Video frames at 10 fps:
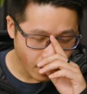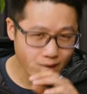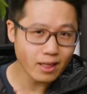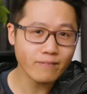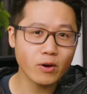
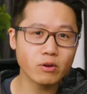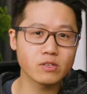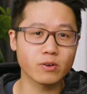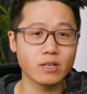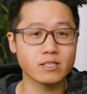And that phone
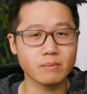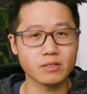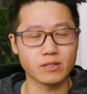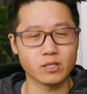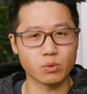is really similar
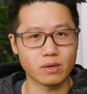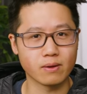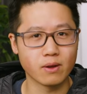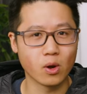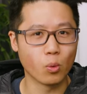to this one
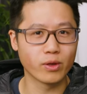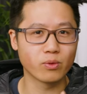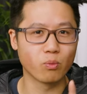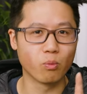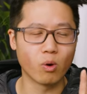with
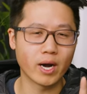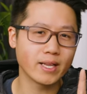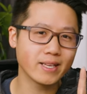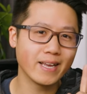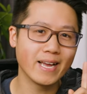
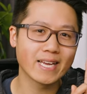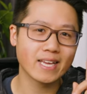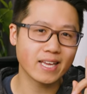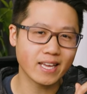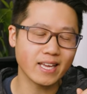one
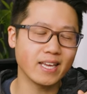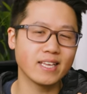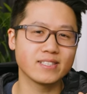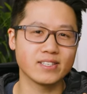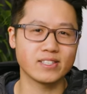
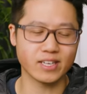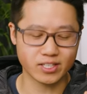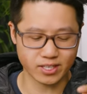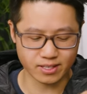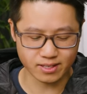key
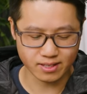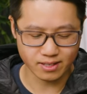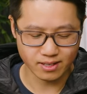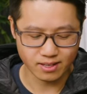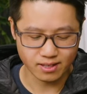distinction,
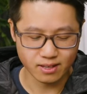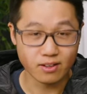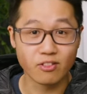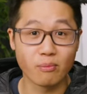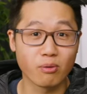
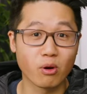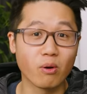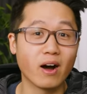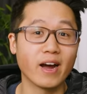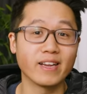the
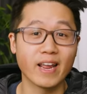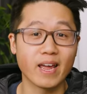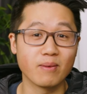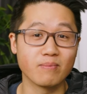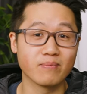Pro-I
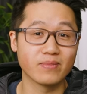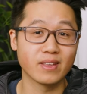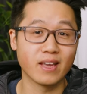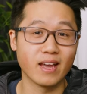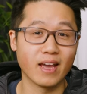name.
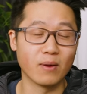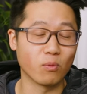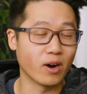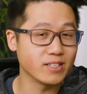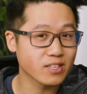And
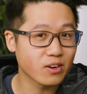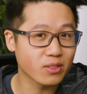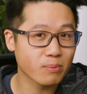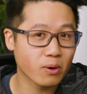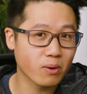why is it
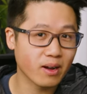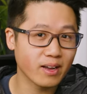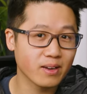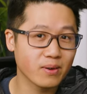called the Pro-I?